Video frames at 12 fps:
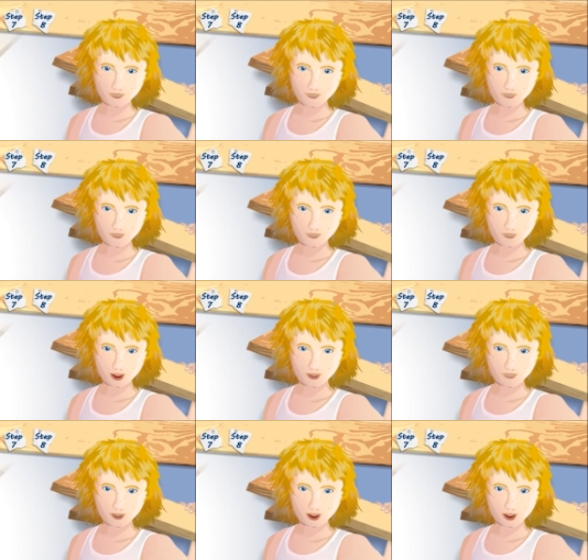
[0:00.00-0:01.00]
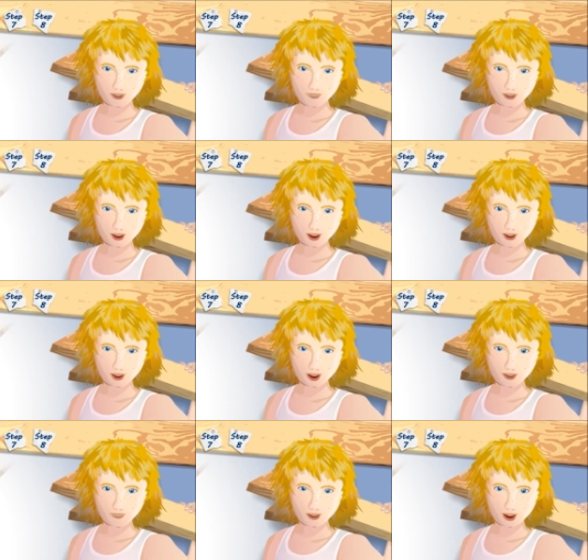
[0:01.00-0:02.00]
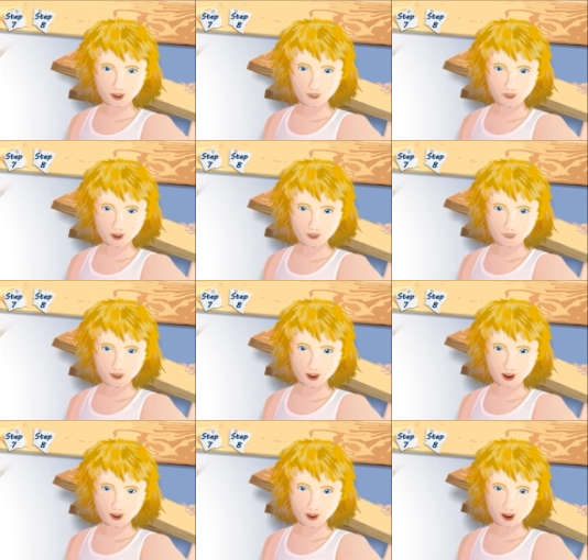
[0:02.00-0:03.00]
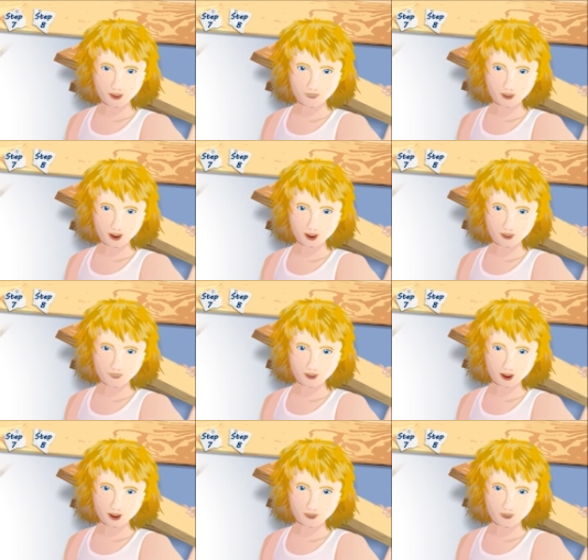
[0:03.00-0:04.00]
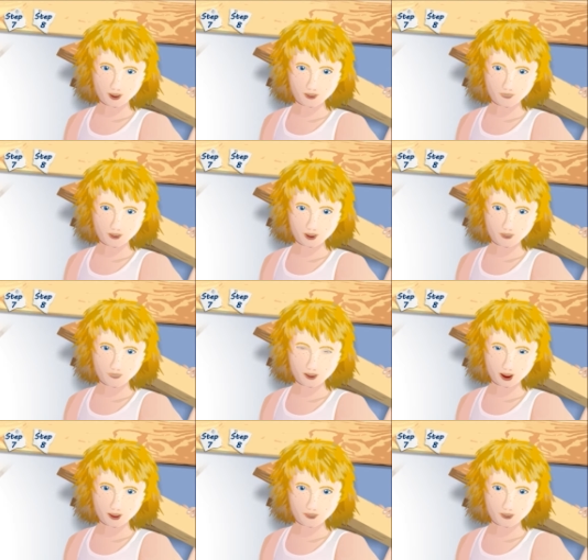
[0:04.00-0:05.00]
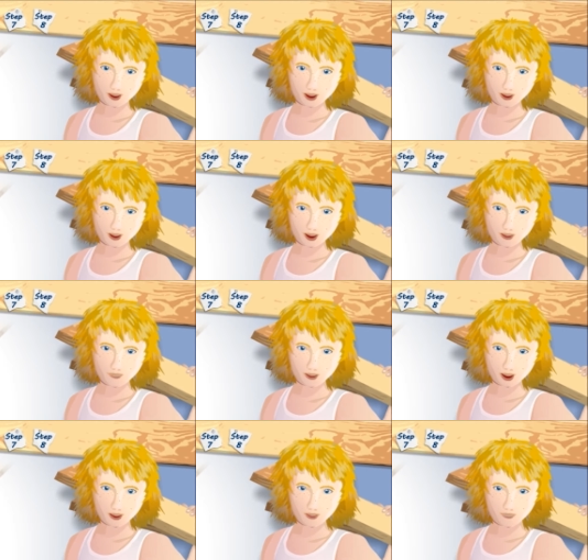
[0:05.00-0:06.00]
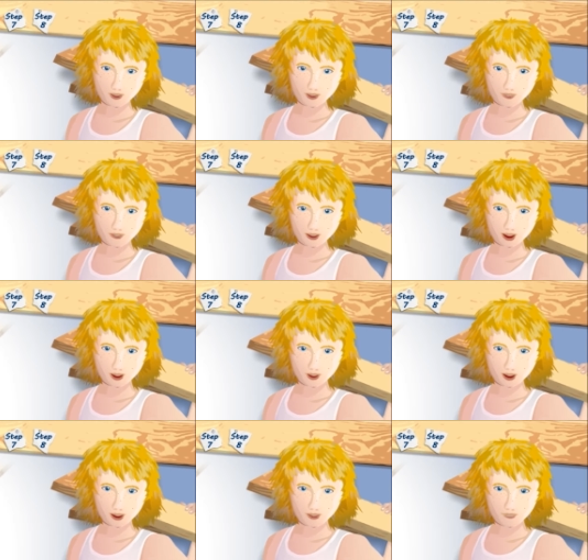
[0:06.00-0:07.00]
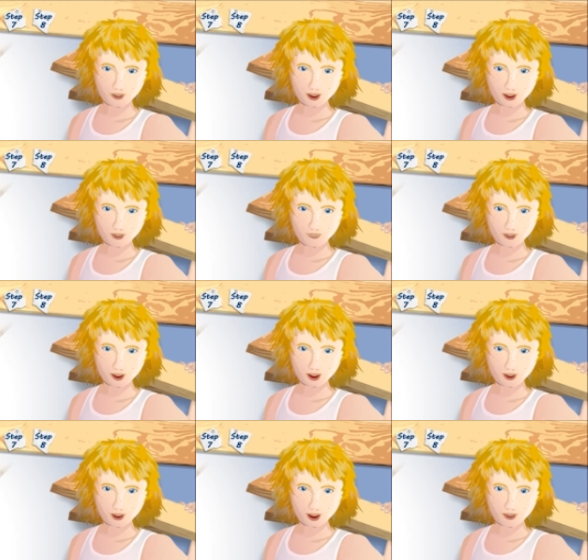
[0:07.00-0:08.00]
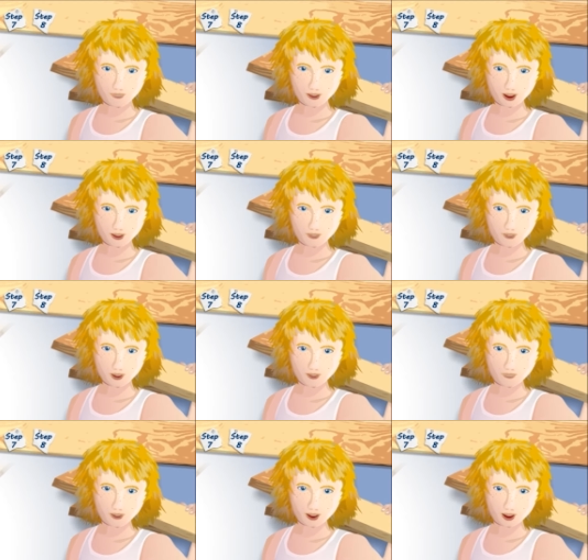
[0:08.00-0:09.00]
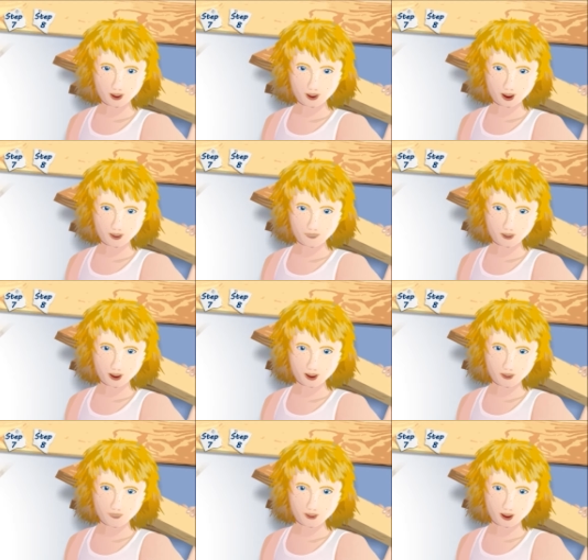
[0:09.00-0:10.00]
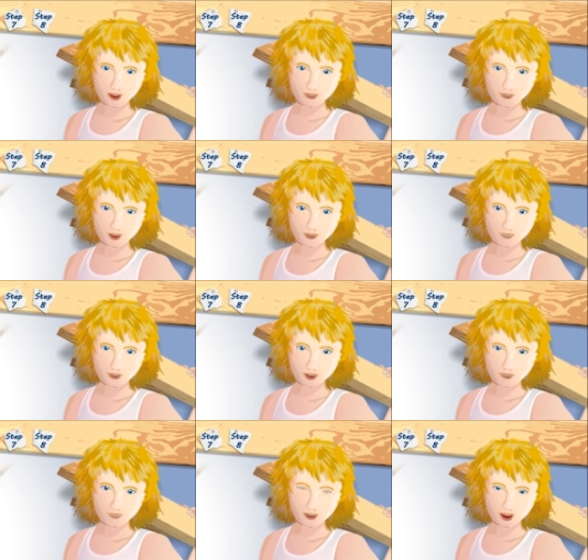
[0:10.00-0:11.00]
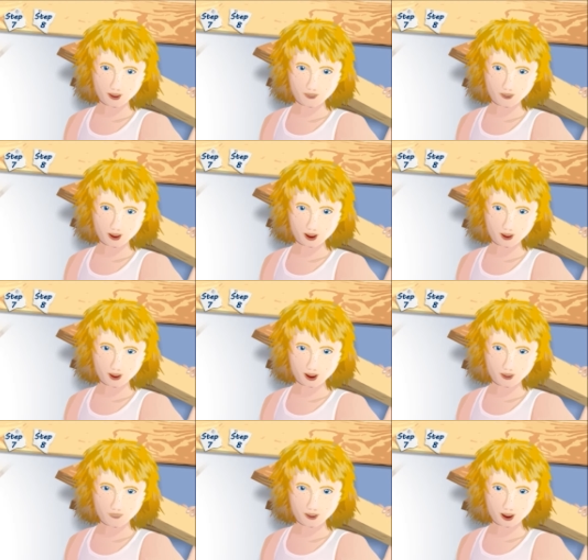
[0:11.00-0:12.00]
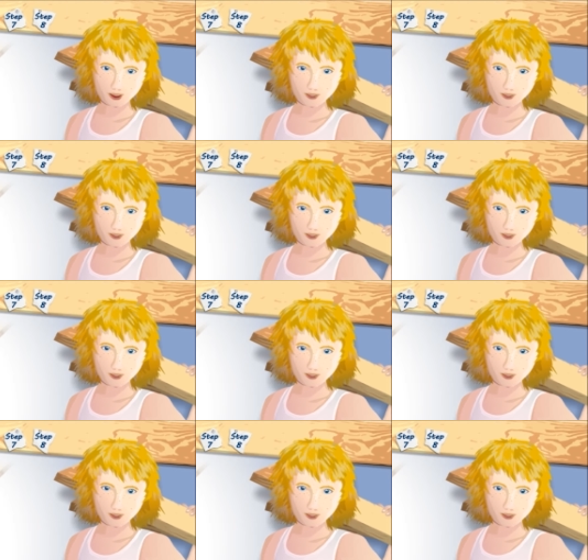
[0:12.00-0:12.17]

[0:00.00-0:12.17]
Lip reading: Step 1. Cut belly board. To get started, we will create the backbone of our billy cart. Using the tape measure, measure 1 meter down your softwood plank. Using the square, get a nice straight